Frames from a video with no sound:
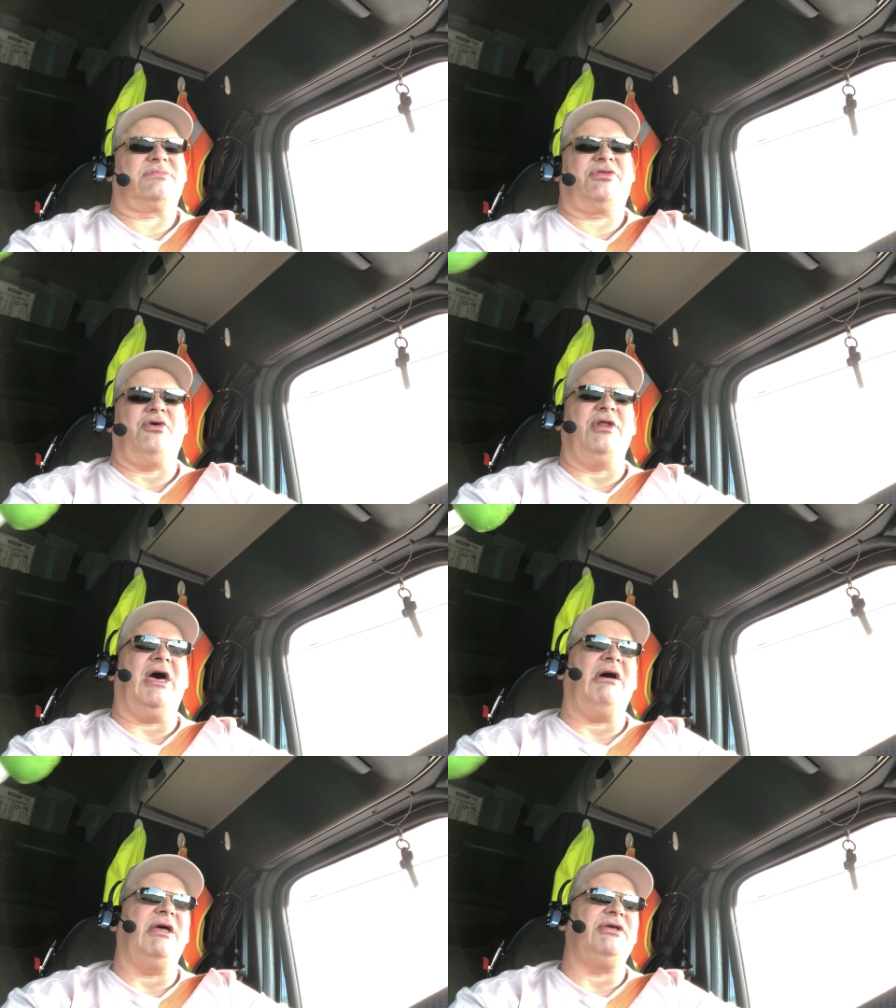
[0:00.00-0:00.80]
so
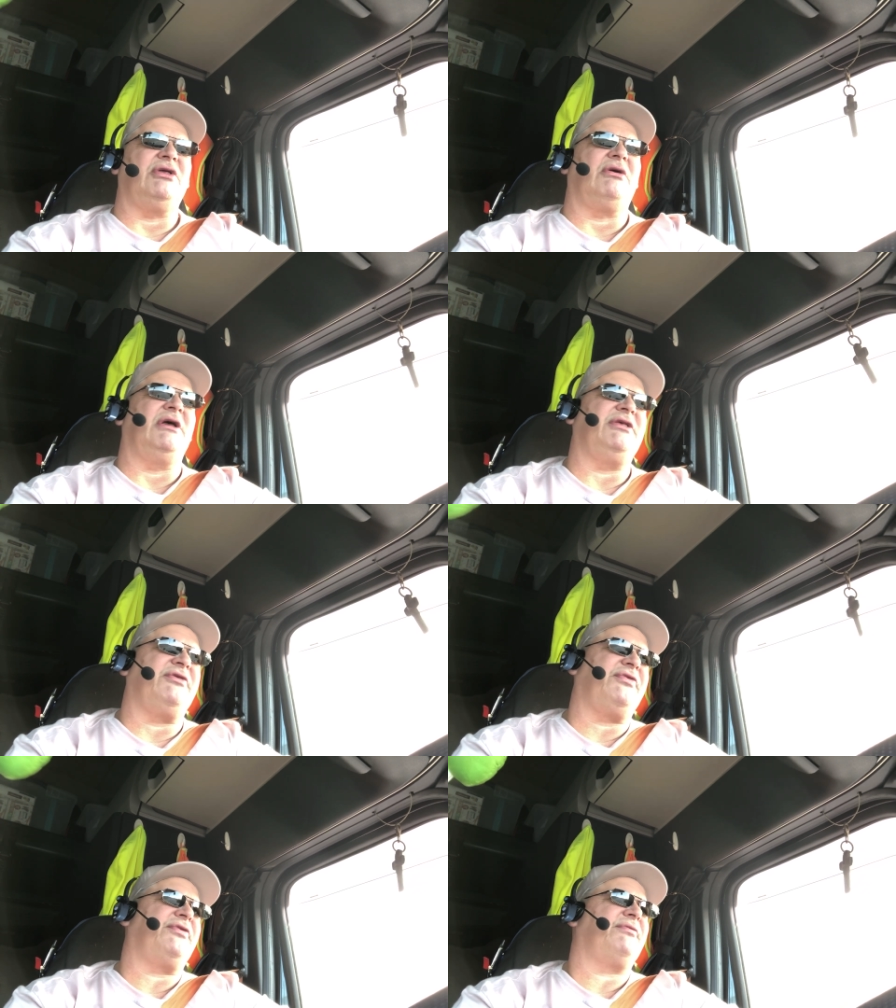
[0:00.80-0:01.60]
now, you know, I
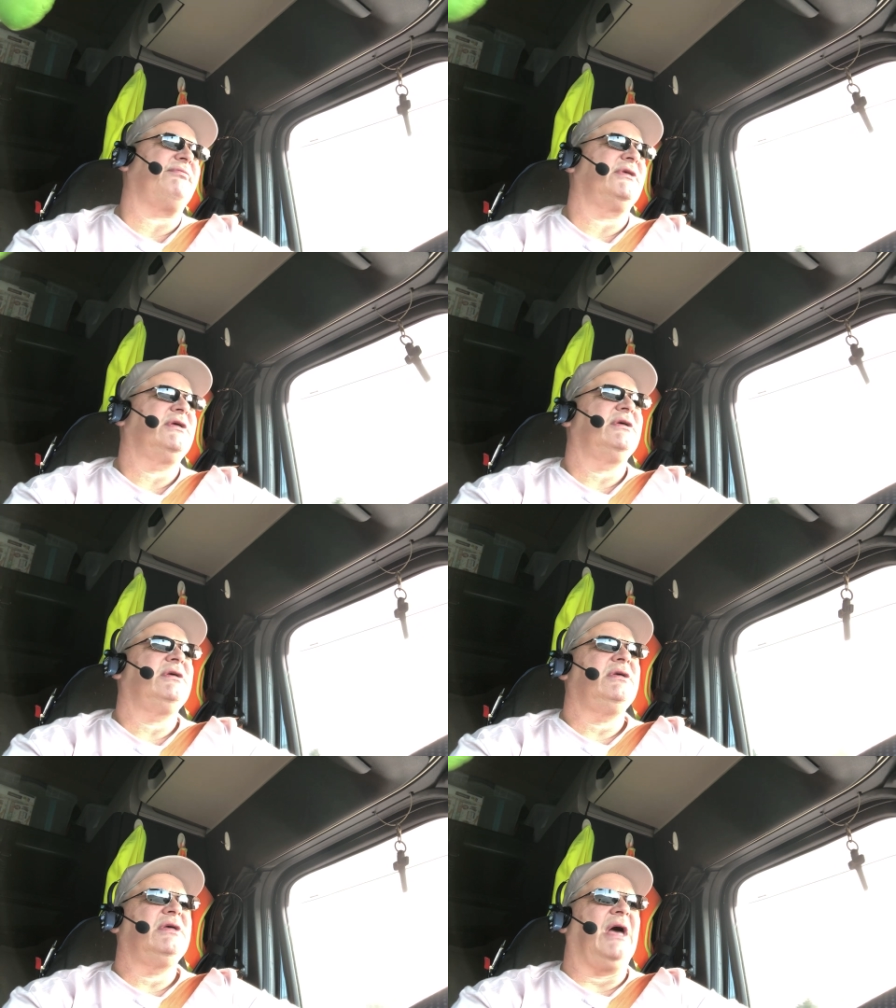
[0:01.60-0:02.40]
just,
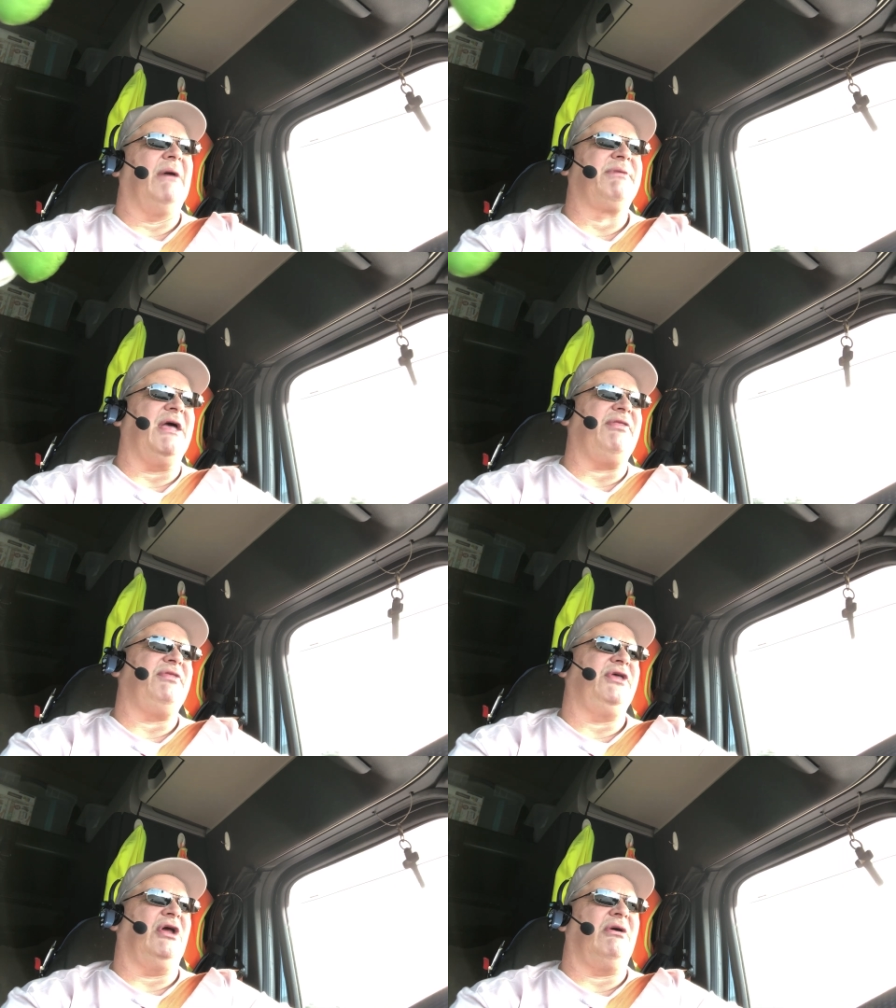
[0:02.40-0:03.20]
I'm
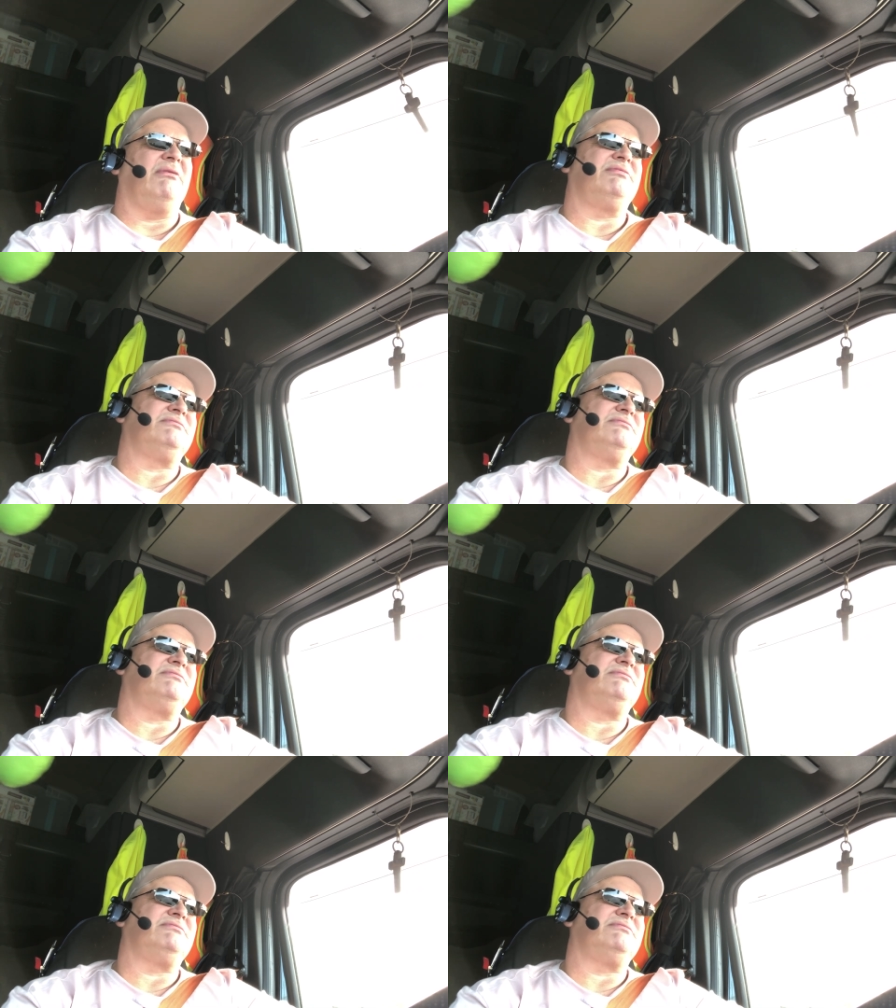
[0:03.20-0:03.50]
getting, you know,